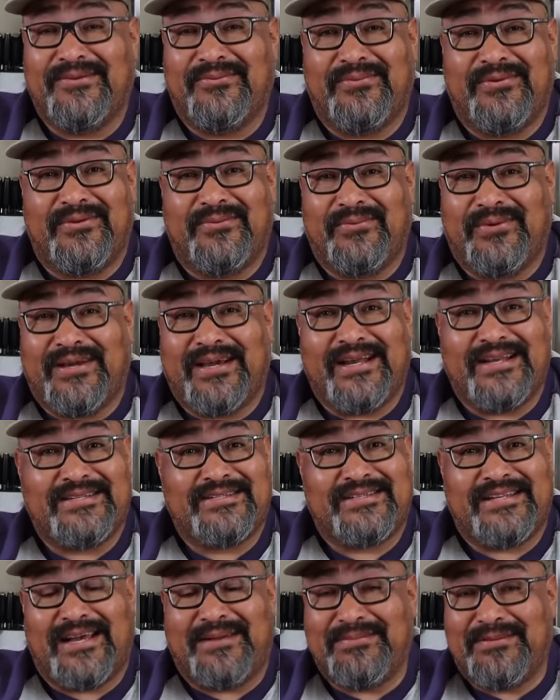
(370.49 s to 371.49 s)
We got to
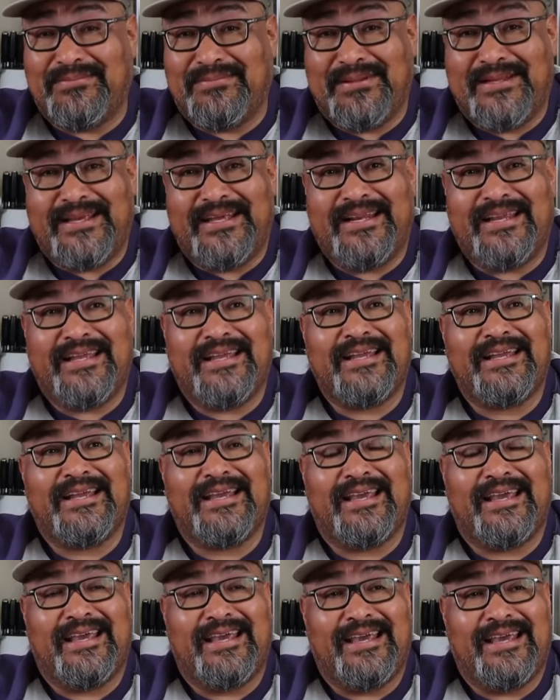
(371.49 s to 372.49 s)
stop the
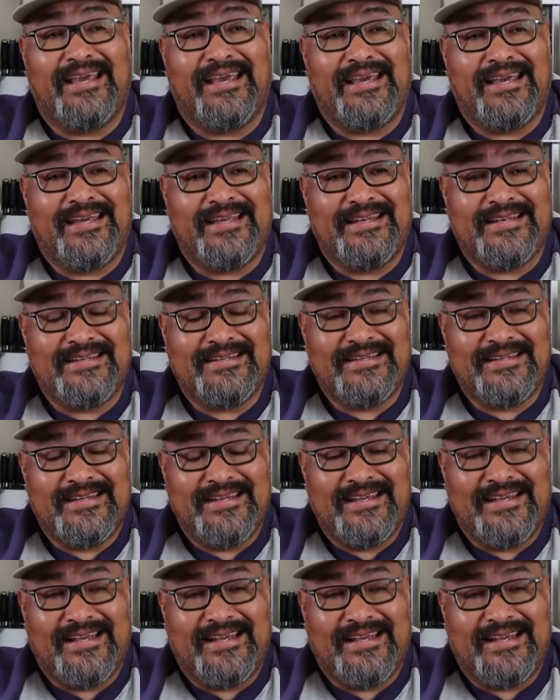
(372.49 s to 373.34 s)
bleeding, and